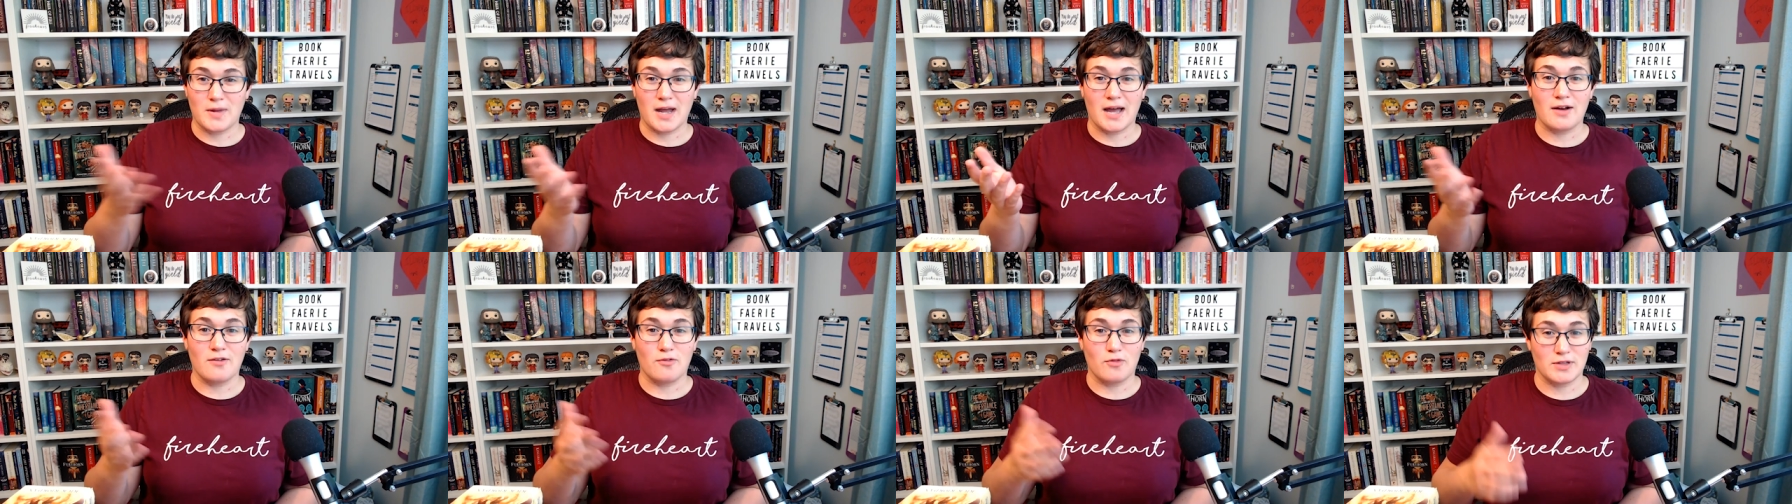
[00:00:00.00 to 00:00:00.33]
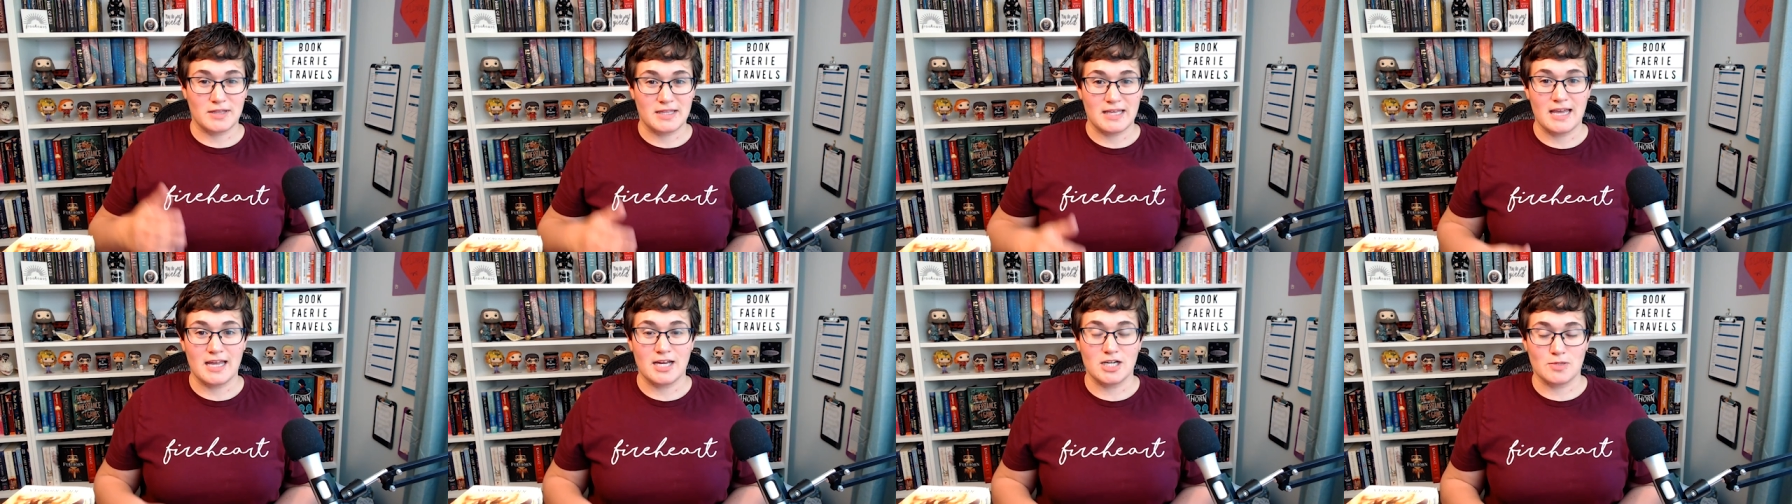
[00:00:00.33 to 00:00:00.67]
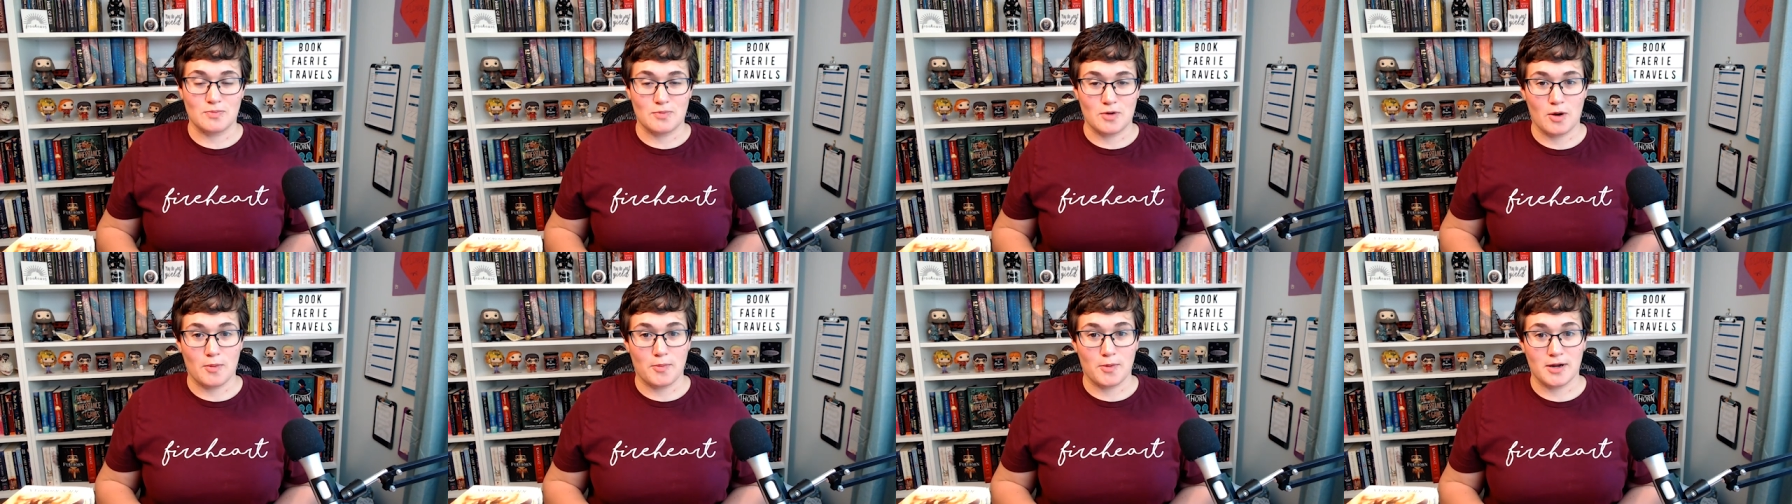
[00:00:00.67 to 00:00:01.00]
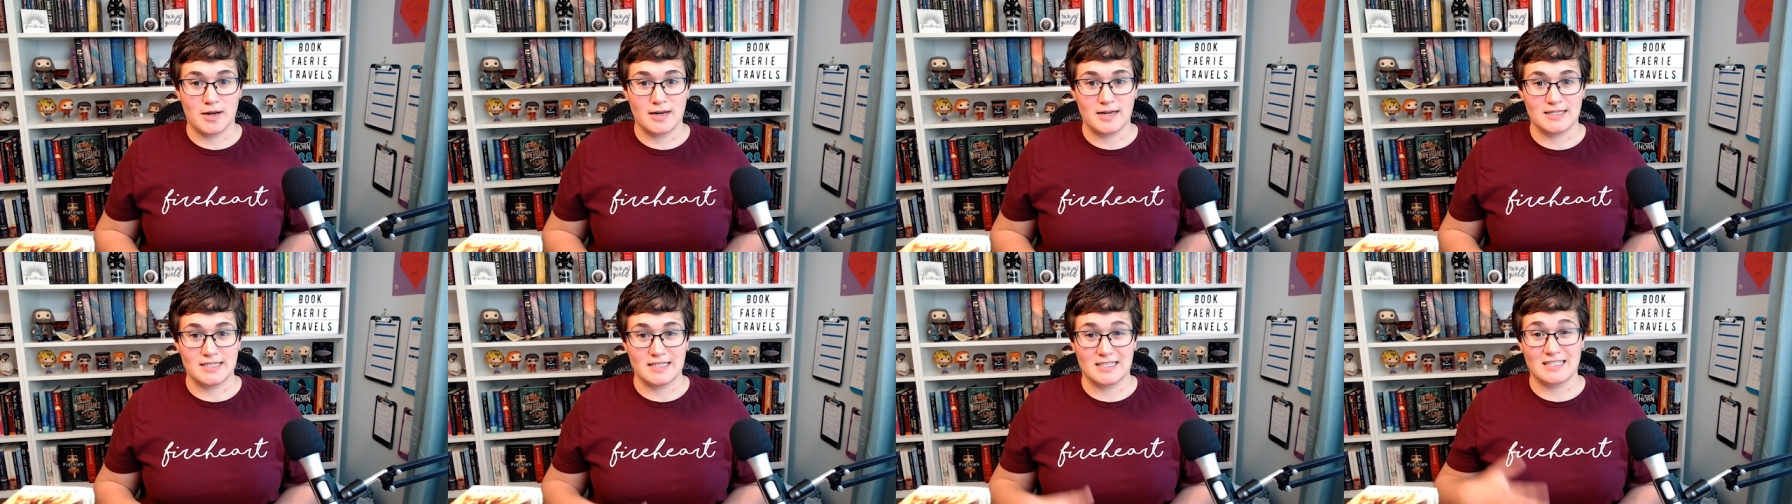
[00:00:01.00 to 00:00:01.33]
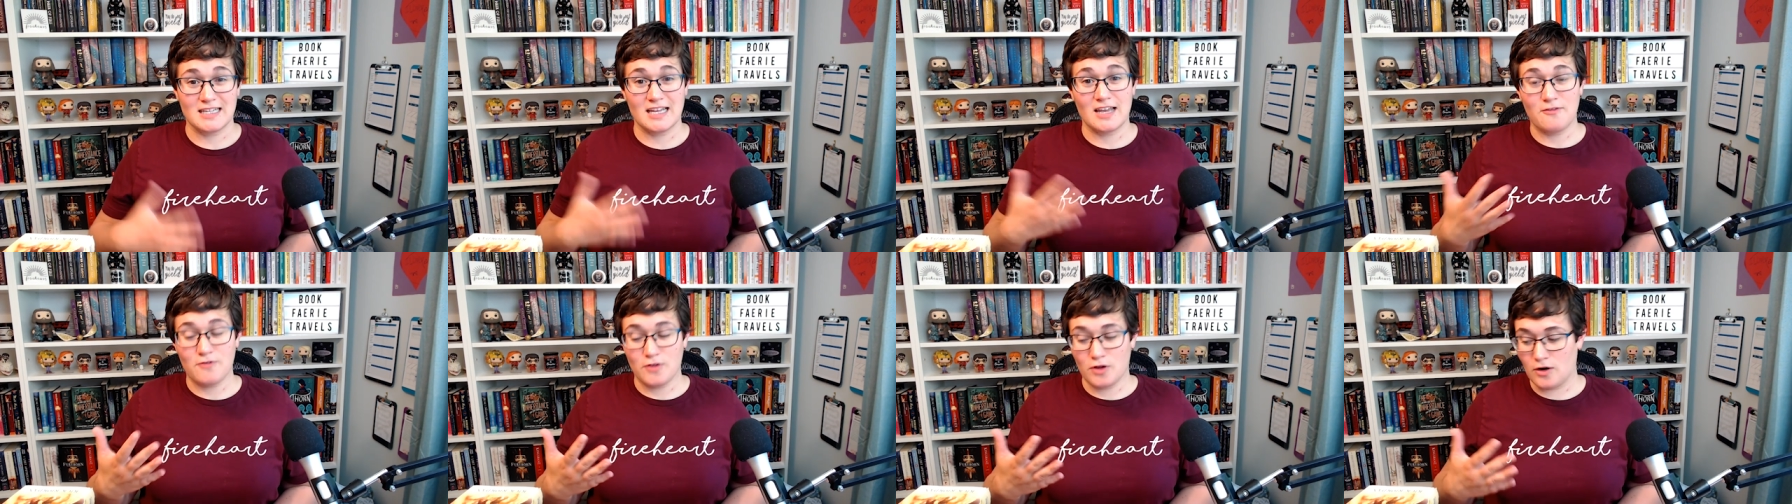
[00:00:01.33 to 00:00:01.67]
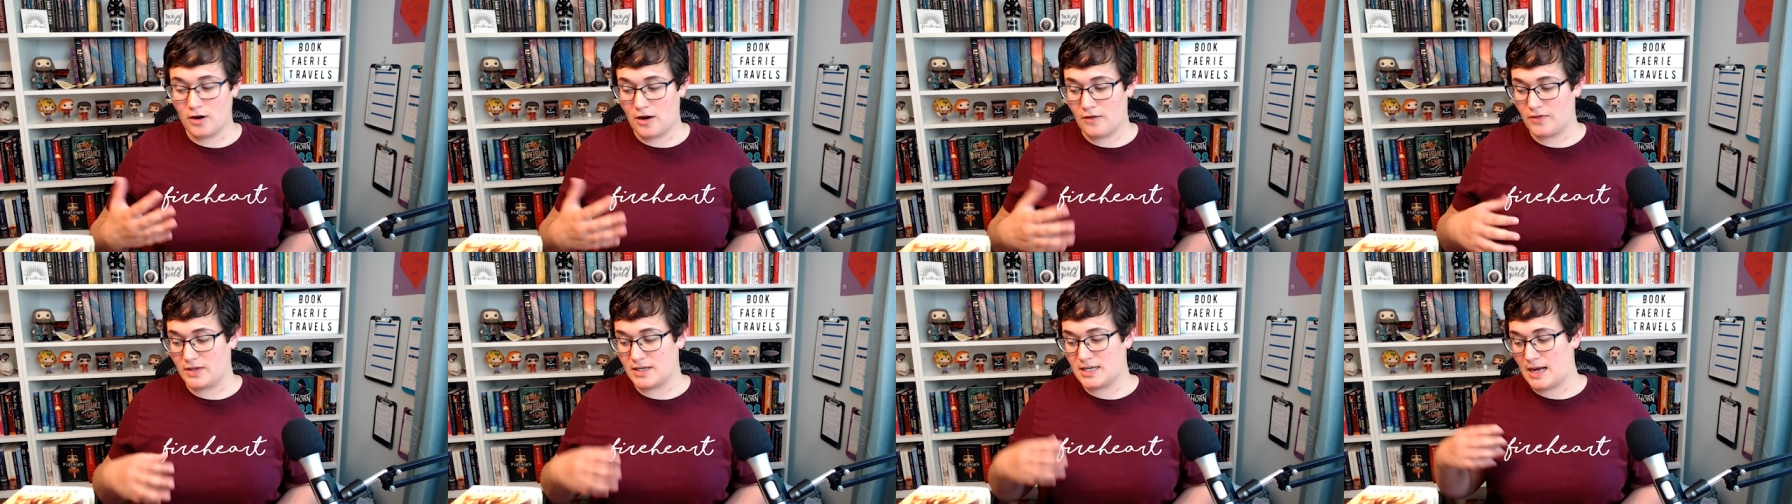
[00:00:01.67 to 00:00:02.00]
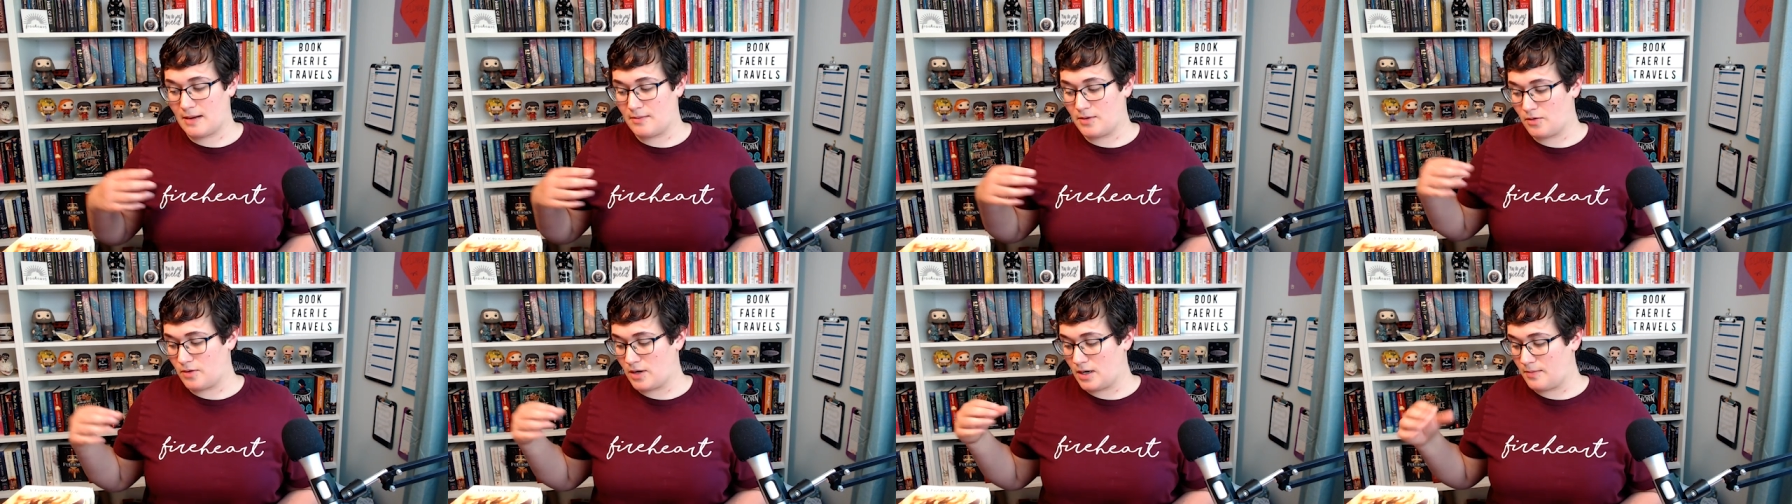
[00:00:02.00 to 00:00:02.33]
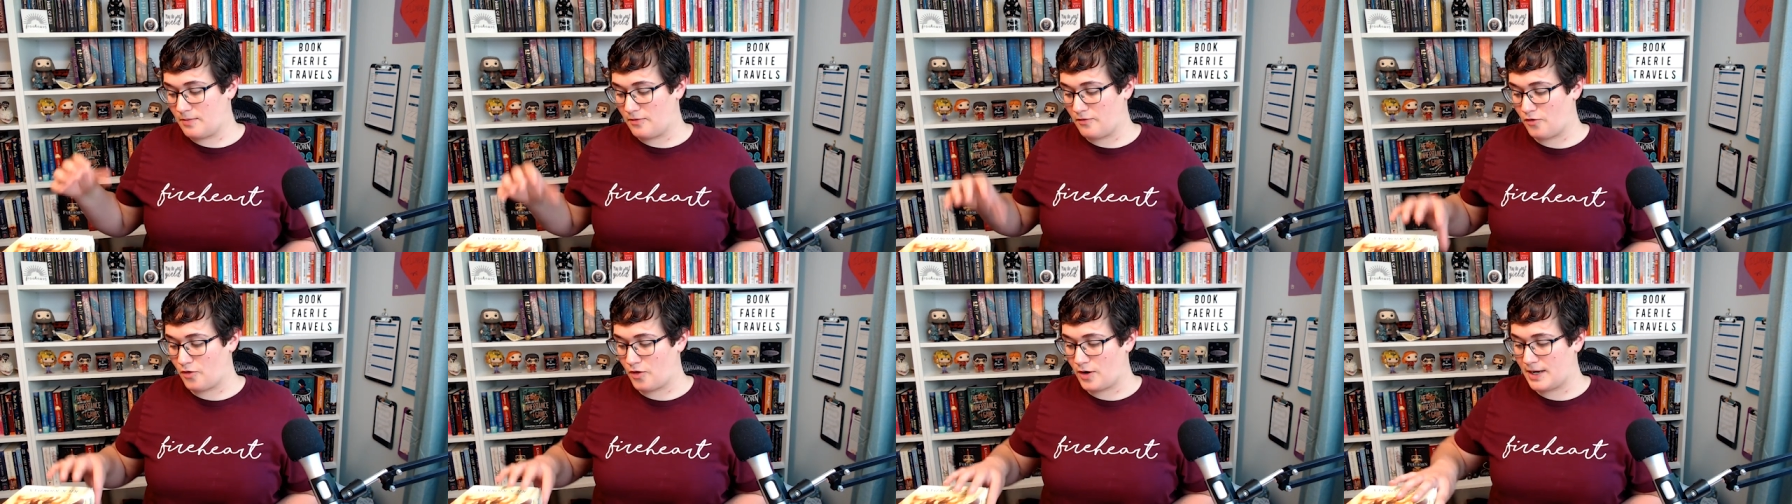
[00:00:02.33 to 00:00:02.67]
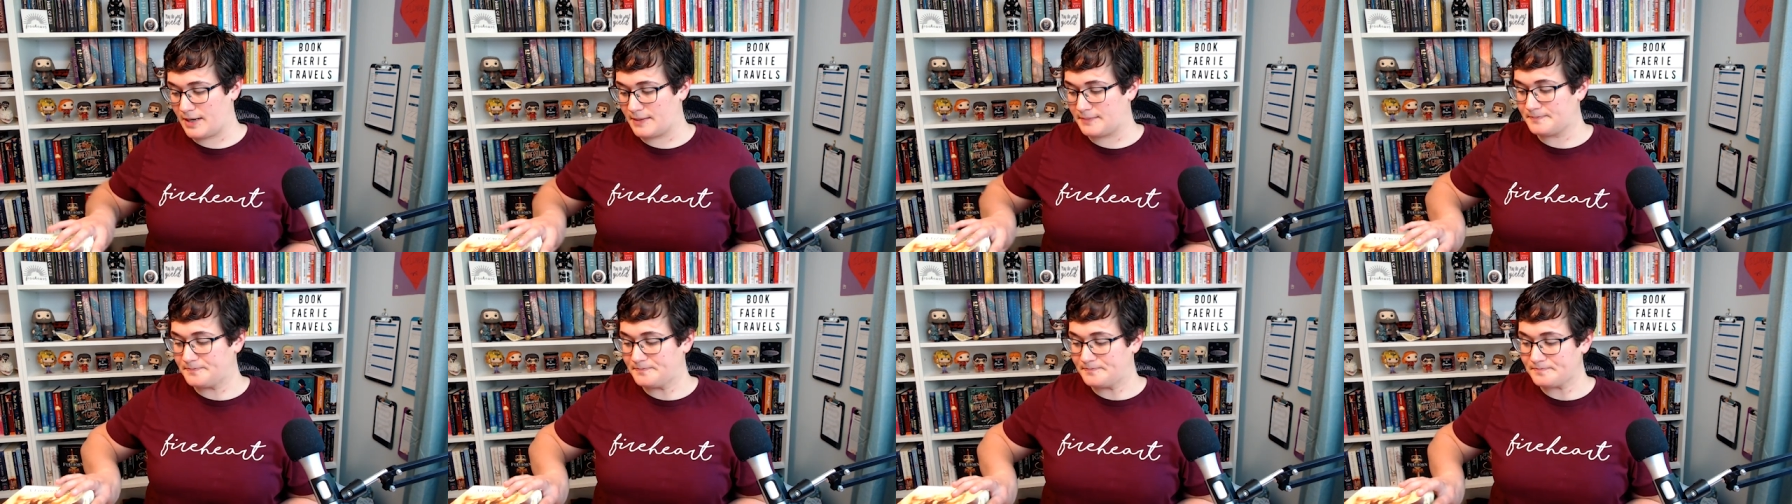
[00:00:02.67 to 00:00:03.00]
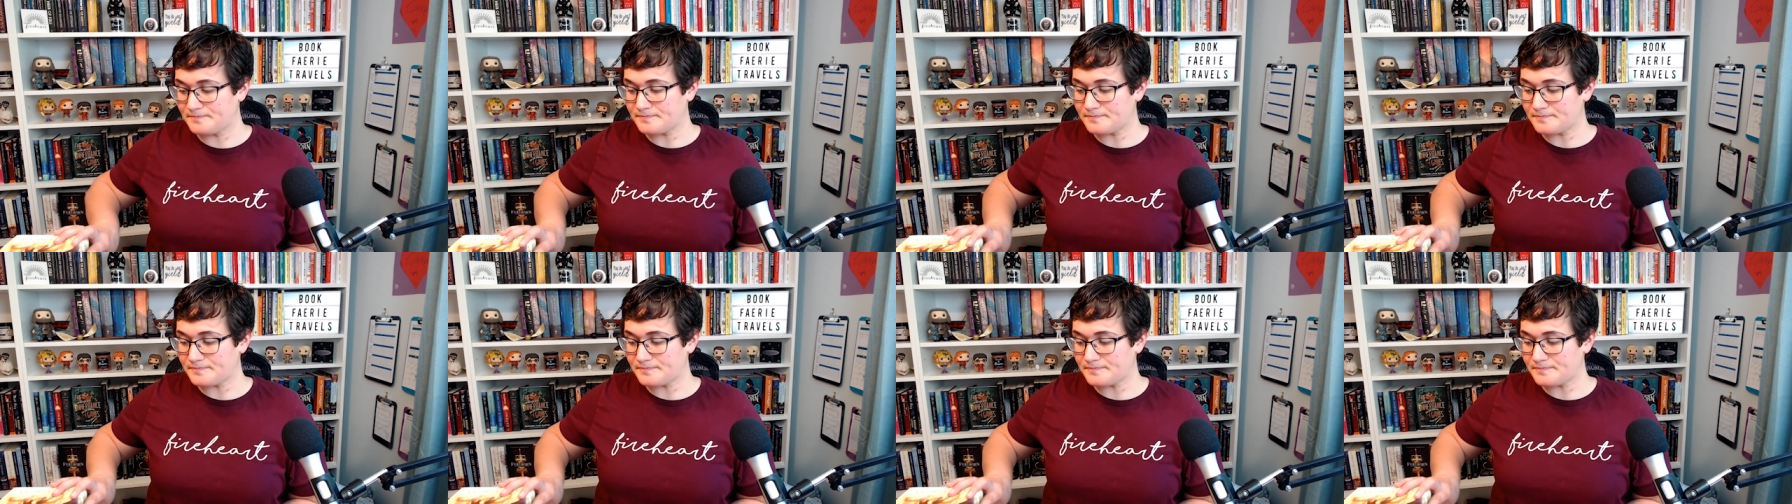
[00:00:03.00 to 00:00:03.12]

of what the age appropriateness is if you don't have the time to read it beforehand.